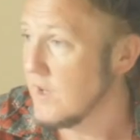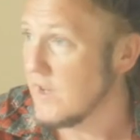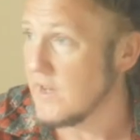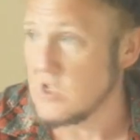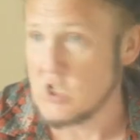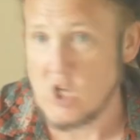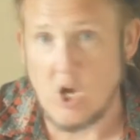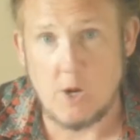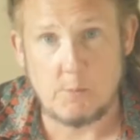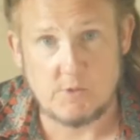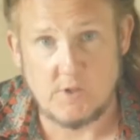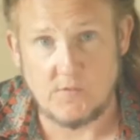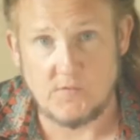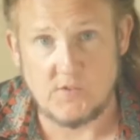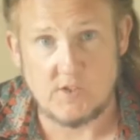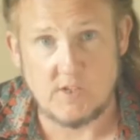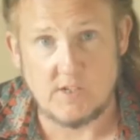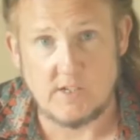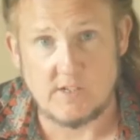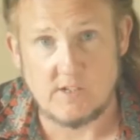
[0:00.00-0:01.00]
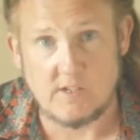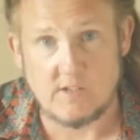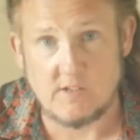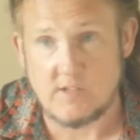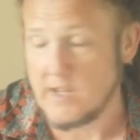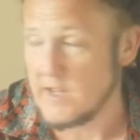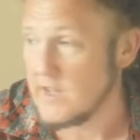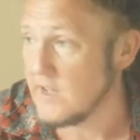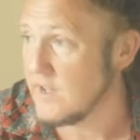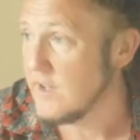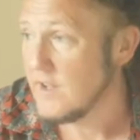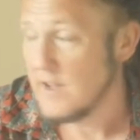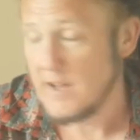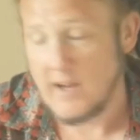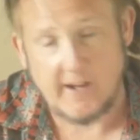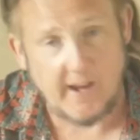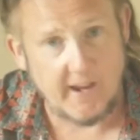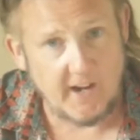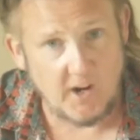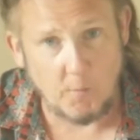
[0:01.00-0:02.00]
In terms of facilities here,
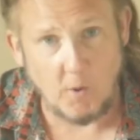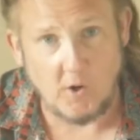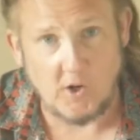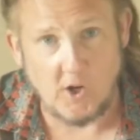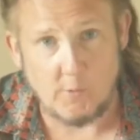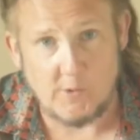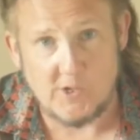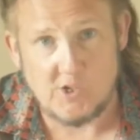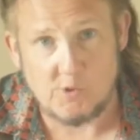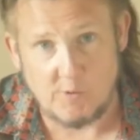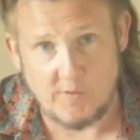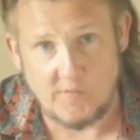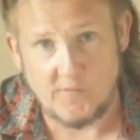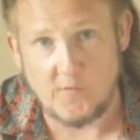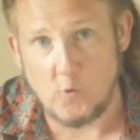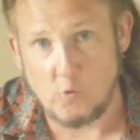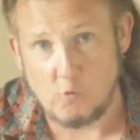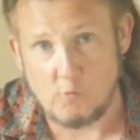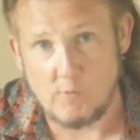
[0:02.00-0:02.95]
again, I won't go into a full